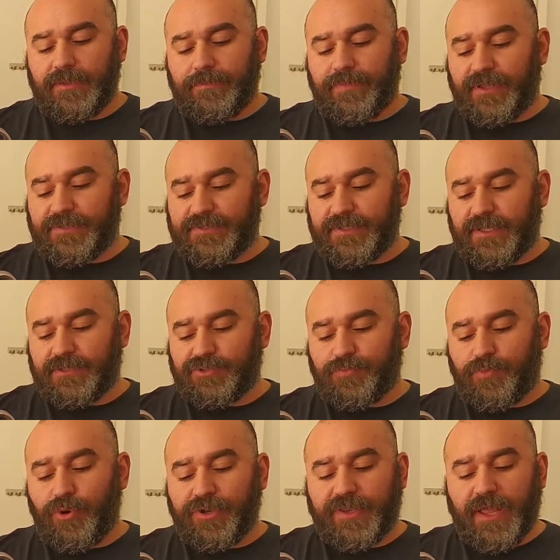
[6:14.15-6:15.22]
But to
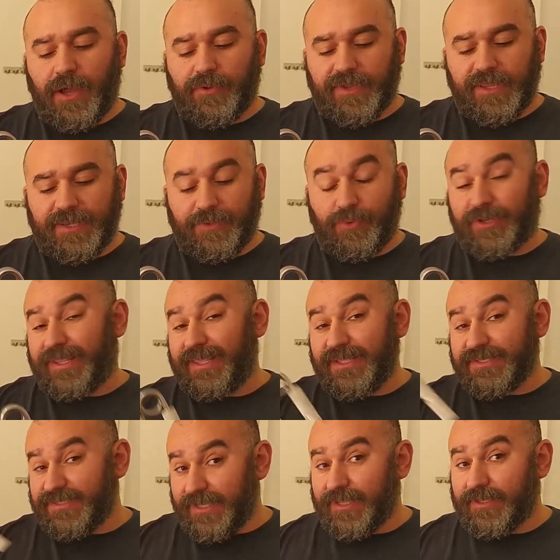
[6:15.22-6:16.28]
point out, and what he
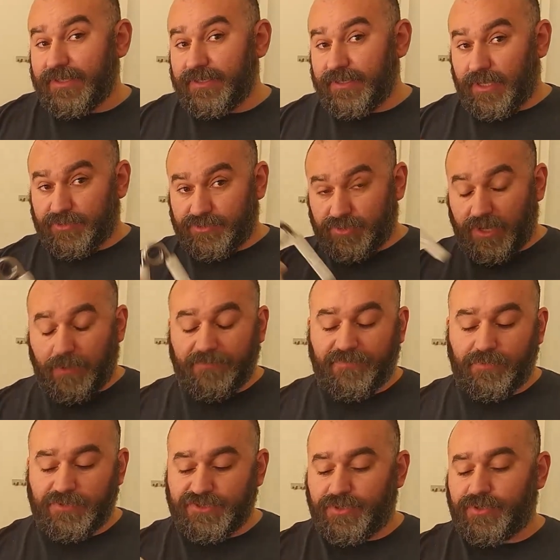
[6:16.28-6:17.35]
said, now to come
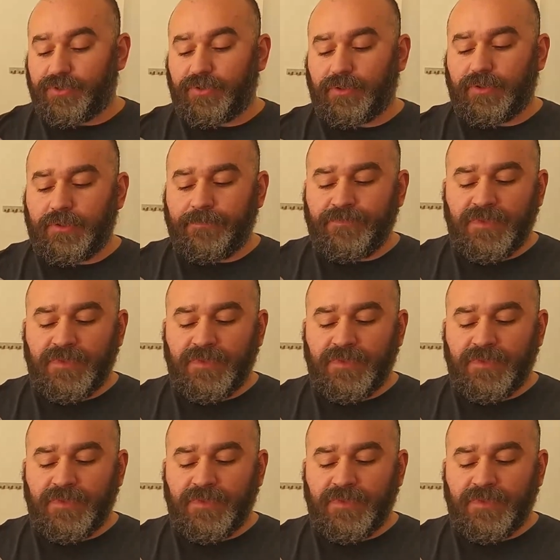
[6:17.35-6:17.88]
full circle,